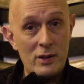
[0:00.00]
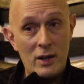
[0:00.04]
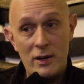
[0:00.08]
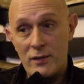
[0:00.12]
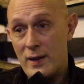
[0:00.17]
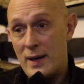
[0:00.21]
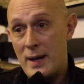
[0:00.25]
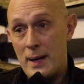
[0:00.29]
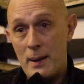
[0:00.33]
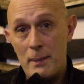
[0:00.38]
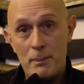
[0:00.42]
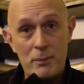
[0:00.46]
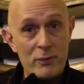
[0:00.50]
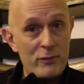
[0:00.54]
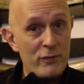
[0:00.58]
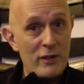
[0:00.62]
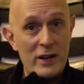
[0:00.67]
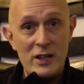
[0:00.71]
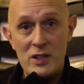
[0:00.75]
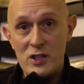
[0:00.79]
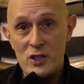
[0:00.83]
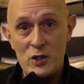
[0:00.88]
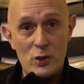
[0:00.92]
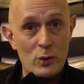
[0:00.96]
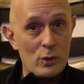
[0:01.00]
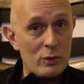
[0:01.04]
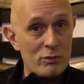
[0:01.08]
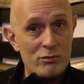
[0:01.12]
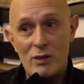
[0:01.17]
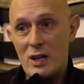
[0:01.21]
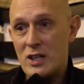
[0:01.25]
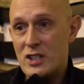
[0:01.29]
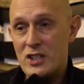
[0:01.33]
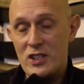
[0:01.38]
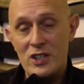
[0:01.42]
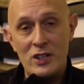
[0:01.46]
Are there French or
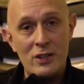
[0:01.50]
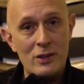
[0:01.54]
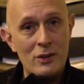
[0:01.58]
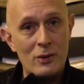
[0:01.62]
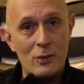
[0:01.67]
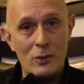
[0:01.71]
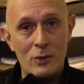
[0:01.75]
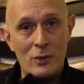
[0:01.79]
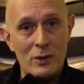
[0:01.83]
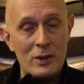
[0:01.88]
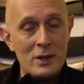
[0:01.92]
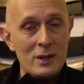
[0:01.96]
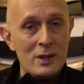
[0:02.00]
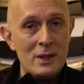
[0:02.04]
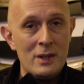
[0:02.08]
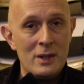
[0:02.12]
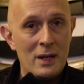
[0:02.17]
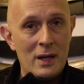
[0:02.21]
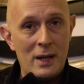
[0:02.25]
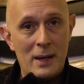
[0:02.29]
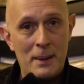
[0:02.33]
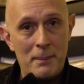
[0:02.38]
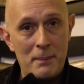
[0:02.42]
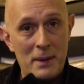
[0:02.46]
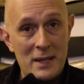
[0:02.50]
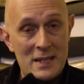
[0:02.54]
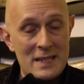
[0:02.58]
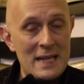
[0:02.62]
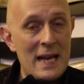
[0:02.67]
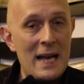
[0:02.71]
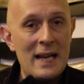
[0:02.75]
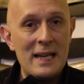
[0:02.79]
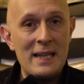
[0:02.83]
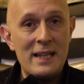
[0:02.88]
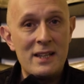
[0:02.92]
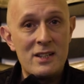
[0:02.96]
Russian or
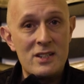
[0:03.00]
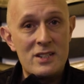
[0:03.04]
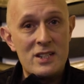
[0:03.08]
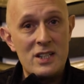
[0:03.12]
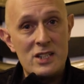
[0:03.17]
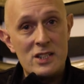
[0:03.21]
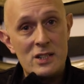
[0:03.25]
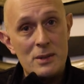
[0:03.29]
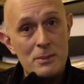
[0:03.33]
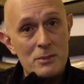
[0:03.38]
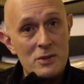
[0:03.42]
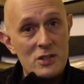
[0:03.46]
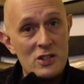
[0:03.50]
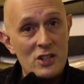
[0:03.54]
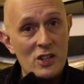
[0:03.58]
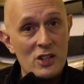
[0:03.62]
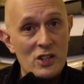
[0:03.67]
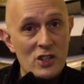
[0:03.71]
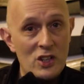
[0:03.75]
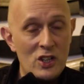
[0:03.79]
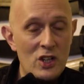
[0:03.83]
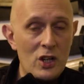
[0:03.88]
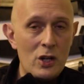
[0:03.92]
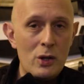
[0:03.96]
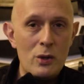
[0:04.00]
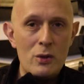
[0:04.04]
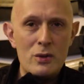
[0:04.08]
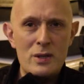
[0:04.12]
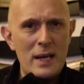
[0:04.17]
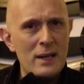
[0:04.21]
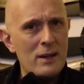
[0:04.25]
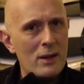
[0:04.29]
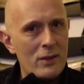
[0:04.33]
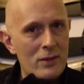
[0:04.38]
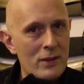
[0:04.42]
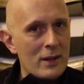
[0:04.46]
Italian systems that use
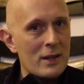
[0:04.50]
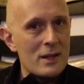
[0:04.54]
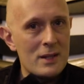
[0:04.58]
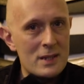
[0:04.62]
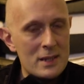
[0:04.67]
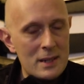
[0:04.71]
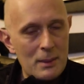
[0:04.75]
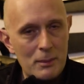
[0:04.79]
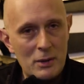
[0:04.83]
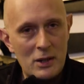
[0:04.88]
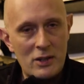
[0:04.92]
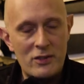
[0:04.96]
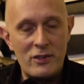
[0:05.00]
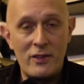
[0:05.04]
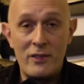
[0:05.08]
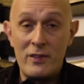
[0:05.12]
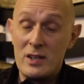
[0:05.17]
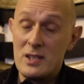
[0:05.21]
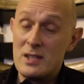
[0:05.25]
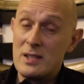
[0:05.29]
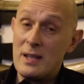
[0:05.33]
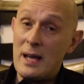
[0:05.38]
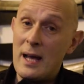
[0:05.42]
anything similar to this?